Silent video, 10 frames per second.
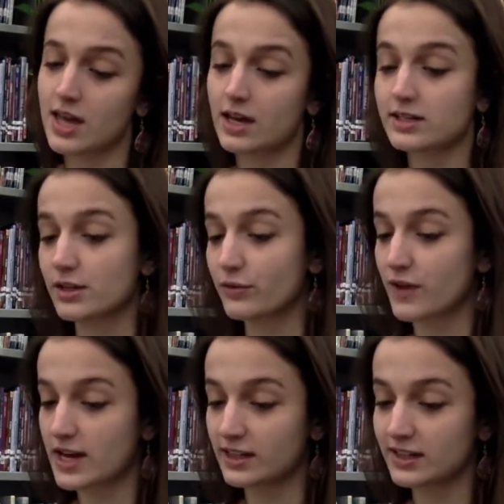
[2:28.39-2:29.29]
until
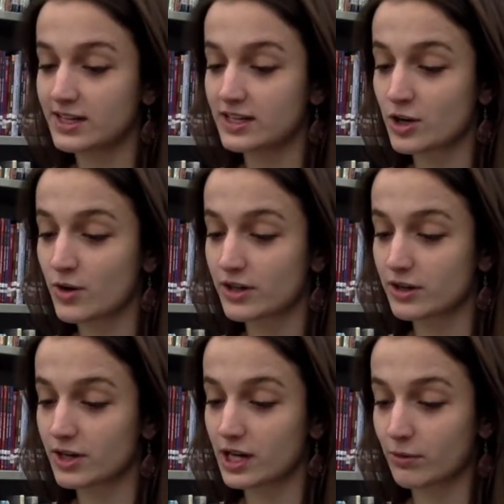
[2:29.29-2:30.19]
finally no other
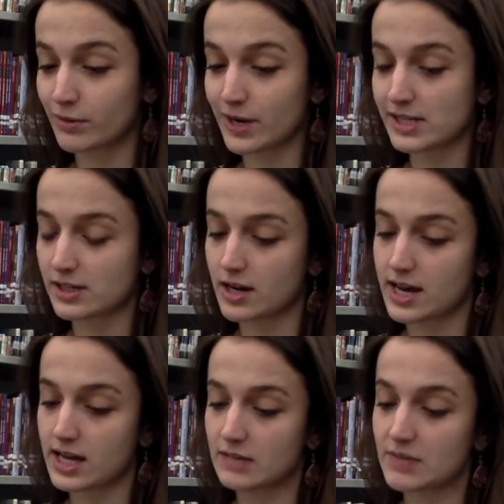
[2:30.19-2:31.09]
kid would raise their
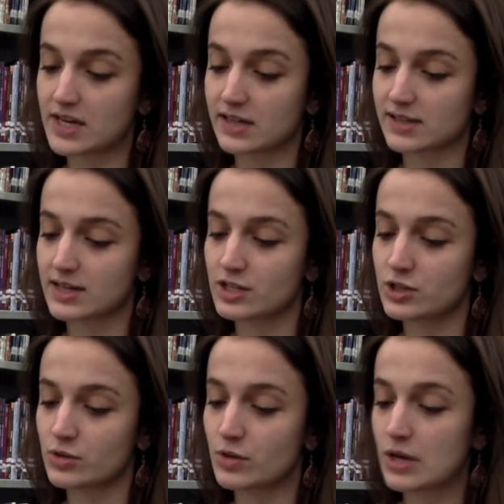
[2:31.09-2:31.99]
hand because they knew